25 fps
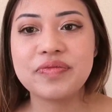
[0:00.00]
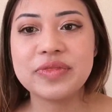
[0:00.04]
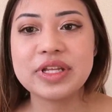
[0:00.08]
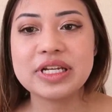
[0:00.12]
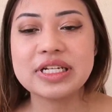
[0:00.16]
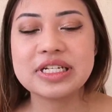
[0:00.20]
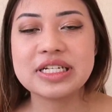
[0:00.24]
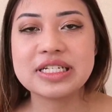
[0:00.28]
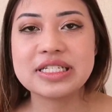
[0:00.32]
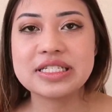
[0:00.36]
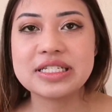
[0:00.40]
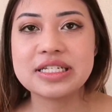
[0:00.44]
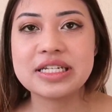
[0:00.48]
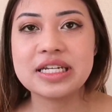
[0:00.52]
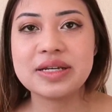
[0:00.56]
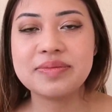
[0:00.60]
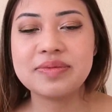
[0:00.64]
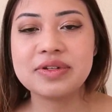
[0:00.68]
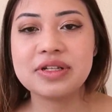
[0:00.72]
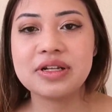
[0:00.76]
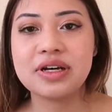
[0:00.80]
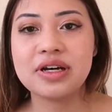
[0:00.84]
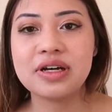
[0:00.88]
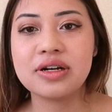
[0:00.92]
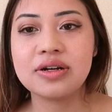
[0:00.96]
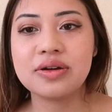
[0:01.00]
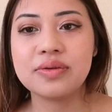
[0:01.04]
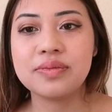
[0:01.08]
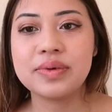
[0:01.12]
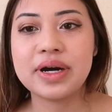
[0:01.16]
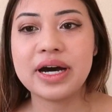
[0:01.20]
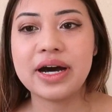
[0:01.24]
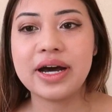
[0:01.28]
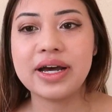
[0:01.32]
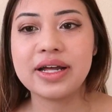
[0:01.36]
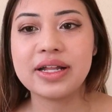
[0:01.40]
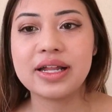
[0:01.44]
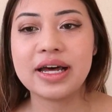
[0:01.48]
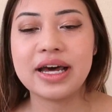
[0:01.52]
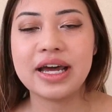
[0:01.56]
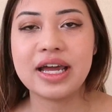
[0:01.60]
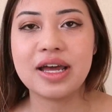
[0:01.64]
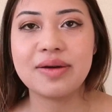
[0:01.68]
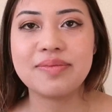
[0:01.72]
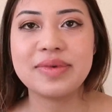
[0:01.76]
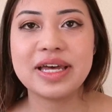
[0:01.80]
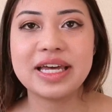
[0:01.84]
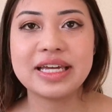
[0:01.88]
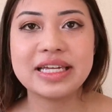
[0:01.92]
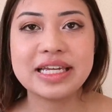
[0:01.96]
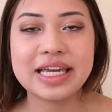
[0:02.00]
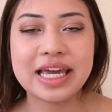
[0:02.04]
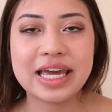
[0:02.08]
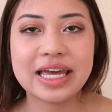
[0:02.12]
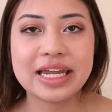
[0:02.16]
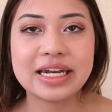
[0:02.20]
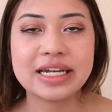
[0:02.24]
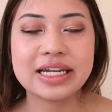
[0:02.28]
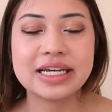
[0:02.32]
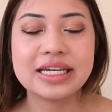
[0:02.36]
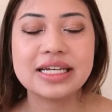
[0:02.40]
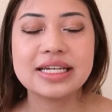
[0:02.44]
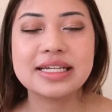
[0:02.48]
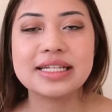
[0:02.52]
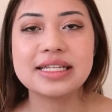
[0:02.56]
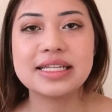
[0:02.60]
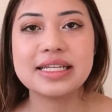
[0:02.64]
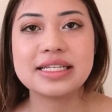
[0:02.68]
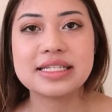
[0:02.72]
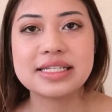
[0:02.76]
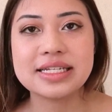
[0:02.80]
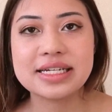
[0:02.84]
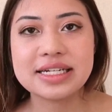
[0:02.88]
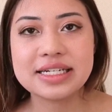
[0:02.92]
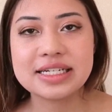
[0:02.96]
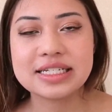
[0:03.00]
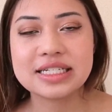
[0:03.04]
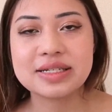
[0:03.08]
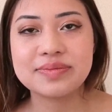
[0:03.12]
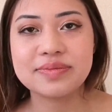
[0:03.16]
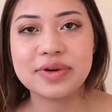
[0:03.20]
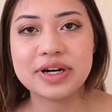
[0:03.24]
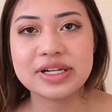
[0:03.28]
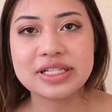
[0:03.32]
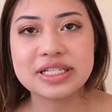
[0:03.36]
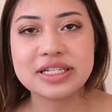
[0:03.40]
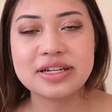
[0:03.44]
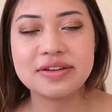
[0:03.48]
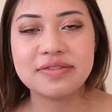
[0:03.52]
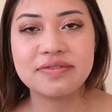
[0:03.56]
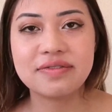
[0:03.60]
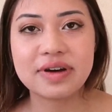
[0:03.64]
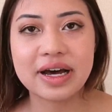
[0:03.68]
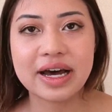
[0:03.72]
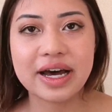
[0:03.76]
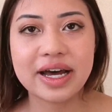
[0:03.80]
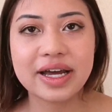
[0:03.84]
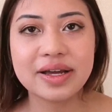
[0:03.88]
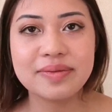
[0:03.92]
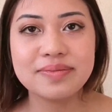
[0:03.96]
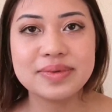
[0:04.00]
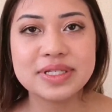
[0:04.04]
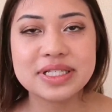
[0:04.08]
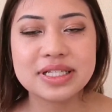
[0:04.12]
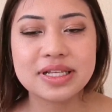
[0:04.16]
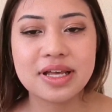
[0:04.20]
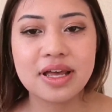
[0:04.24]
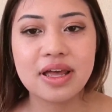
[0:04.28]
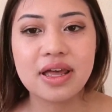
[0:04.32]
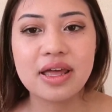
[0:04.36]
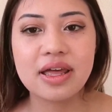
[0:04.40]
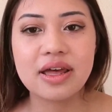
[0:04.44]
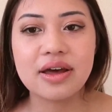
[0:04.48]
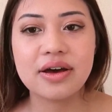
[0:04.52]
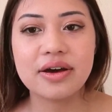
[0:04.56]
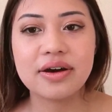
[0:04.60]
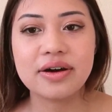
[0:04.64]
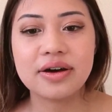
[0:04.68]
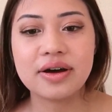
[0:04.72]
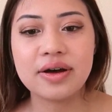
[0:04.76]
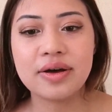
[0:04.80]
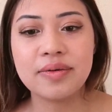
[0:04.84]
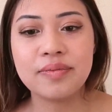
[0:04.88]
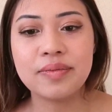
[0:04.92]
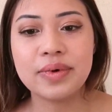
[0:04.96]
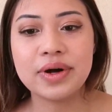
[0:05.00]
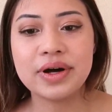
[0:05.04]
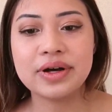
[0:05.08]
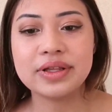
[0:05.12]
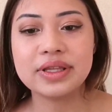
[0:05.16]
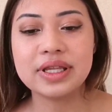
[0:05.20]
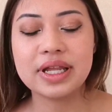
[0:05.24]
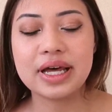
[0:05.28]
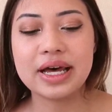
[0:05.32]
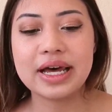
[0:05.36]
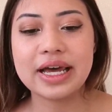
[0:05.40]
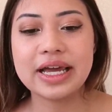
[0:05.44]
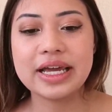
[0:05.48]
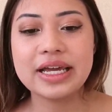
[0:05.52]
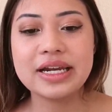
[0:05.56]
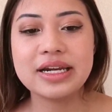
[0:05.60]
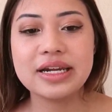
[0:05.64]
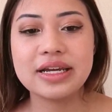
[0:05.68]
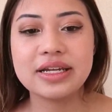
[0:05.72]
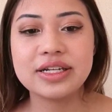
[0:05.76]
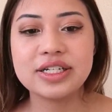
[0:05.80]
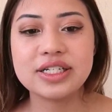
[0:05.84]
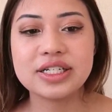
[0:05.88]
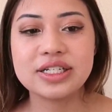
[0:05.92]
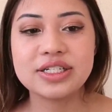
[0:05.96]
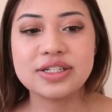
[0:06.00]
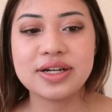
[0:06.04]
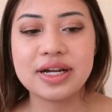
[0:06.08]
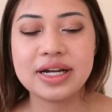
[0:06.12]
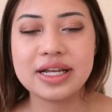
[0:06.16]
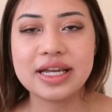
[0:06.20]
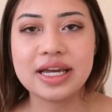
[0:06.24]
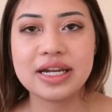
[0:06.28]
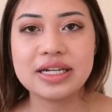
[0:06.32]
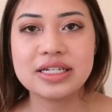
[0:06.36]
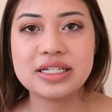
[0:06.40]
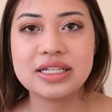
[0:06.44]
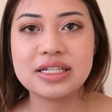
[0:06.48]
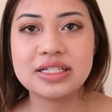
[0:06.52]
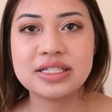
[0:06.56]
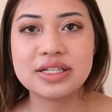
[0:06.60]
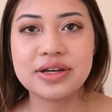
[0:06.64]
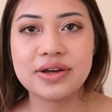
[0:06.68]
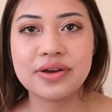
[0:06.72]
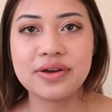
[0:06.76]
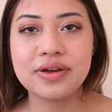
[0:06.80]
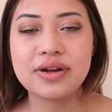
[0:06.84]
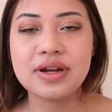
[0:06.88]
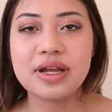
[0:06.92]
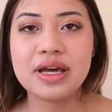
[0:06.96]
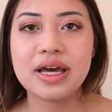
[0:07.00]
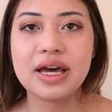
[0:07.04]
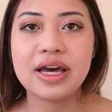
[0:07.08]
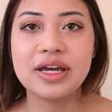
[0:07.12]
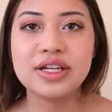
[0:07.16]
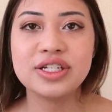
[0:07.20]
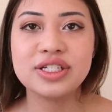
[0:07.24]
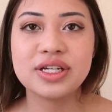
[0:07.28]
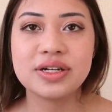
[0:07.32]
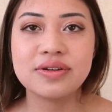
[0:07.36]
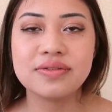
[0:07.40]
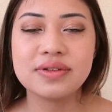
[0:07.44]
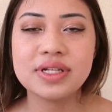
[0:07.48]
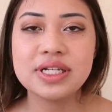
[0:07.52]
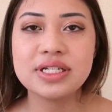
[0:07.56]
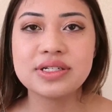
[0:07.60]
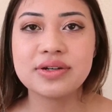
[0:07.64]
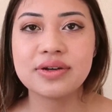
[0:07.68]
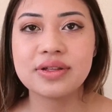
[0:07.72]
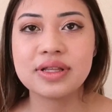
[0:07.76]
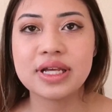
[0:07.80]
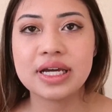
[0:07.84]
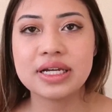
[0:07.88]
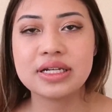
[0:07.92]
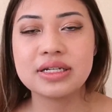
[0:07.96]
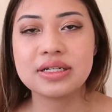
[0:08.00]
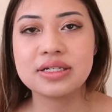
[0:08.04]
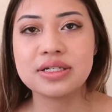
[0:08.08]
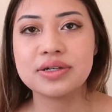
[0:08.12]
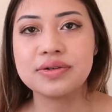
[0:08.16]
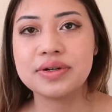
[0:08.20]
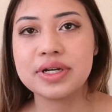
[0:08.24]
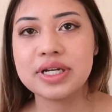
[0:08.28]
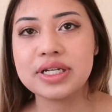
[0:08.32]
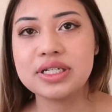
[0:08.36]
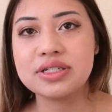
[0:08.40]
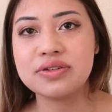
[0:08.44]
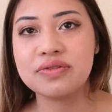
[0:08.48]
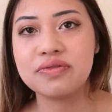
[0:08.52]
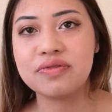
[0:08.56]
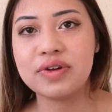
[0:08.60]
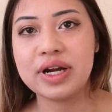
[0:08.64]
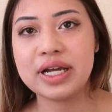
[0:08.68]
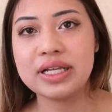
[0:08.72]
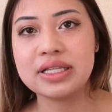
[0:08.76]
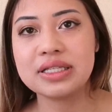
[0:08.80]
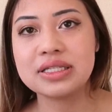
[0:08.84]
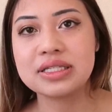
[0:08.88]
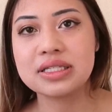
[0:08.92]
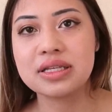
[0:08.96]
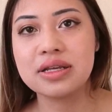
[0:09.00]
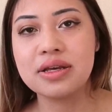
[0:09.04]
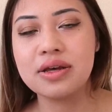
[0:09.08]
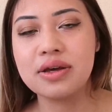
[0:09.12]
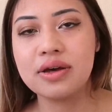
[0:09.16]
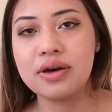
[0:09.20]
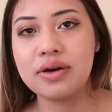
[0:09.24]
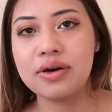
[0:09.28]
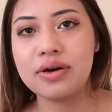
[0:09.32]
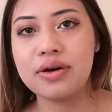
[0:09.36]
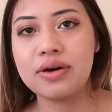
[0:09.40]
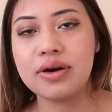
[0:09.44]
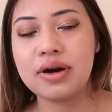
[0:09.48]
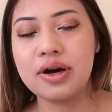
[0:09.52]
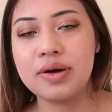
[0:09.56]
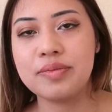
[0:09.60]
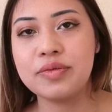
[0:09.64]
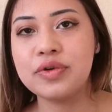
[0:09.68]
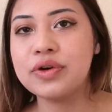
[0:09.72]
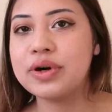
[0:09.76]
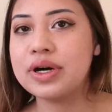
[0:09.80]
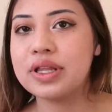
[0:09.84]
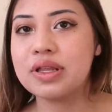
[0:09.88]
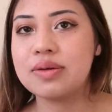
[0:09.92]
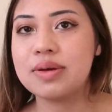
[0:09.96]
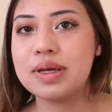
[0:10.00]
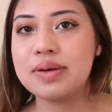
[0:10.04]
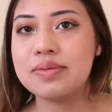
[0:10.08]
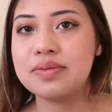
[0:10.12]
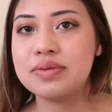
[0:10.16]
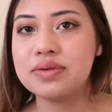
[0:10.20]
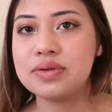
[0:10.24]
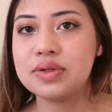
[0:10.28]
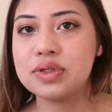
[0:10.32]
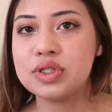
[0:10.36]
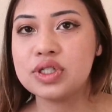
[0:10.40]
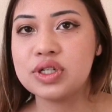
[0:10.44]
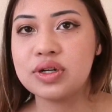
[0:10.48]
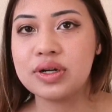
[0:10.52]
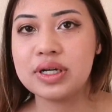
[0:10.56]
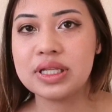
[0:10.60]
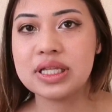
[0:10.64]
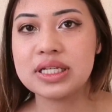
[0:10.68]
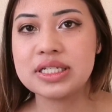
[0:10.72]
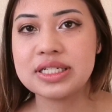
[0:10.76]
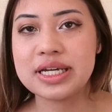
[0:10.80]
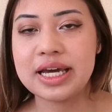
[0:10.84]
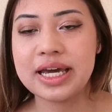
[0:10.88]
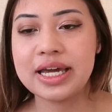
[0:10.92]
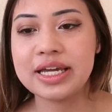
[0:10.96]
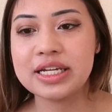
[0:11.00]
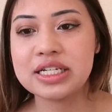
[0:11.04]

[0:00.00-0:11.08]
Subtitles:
just to nibble on while I am again listening to some positive vibes online, just trying to get into the zone. I generally don't like talking to friends or other people during the day,